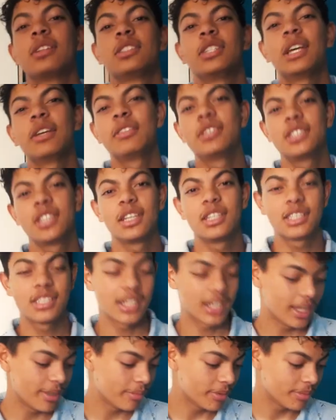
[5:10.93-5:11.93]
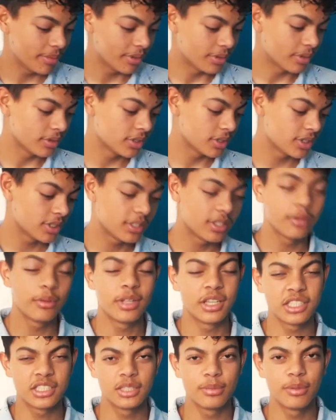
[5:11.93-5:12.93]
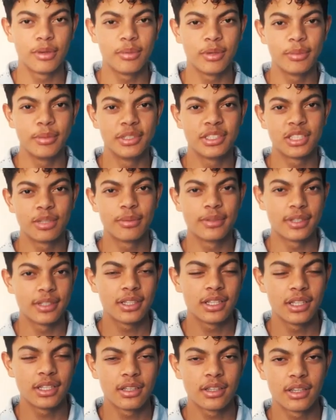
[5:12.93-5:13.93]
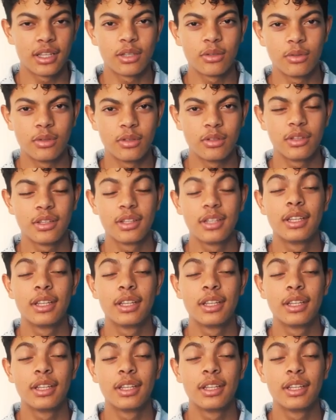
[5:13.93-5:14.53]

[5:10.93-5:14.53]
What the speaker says: That's a disclaimer because there will actually probably be someone out there that will,